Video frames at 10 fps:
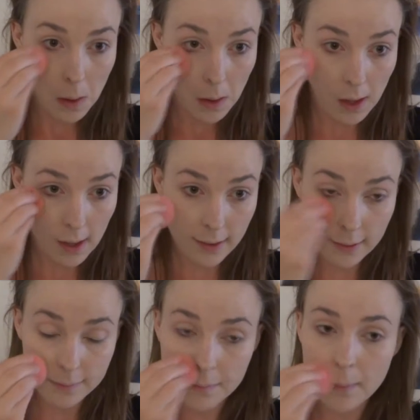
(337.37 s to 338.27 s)

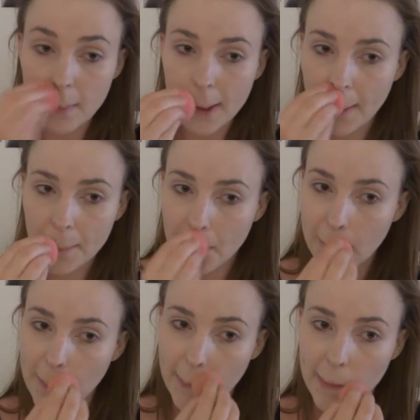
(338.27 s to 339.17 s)
I
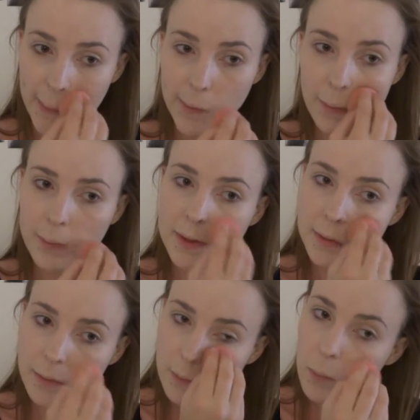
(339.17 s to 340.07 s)
would normally
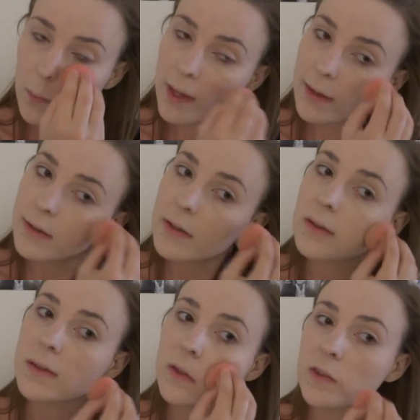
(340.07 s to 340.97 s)
use it wet.
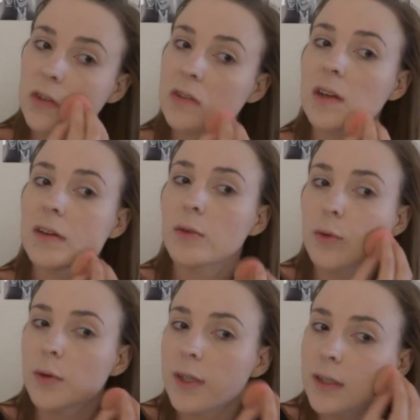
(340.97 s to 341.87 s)
It's just I'd
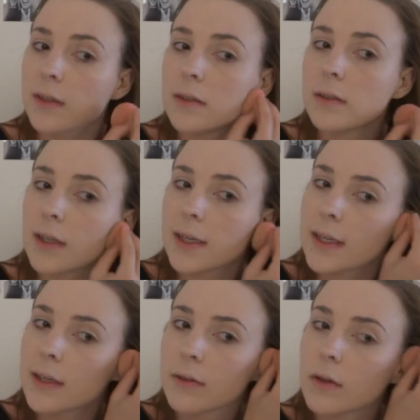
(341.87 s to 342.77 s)
already like
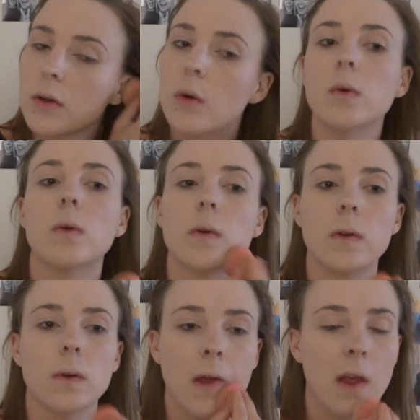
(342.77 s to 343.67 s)
hit record
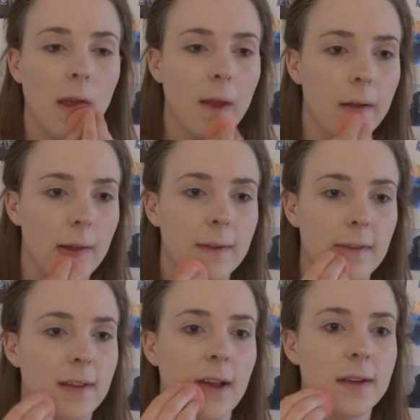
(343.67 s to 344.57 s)
and
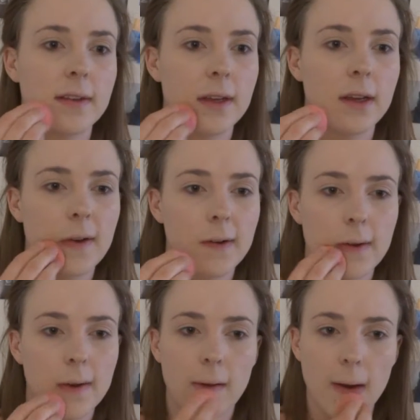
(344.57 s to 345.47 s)
sat
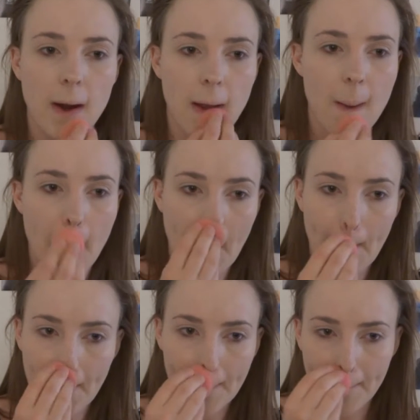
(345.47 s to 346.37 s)
down
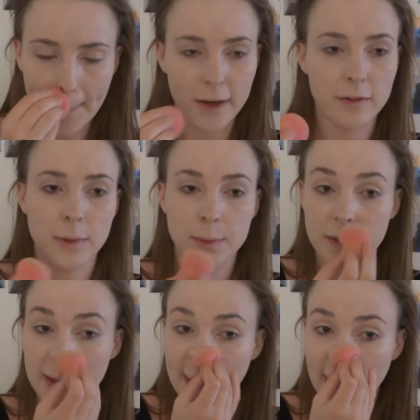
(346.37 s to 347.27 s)
when I remembered
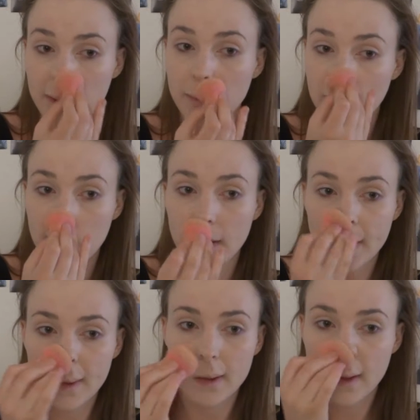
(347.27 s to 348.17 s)
that I hadn't wet
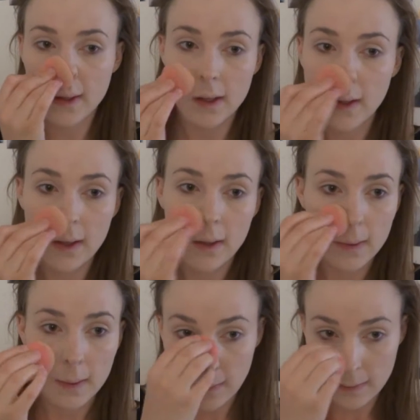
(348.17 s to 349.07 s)
it,
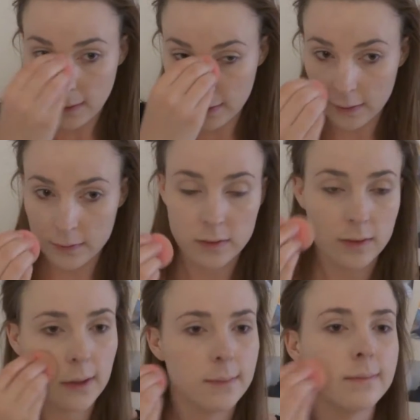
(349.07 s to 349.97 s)
and I was just like,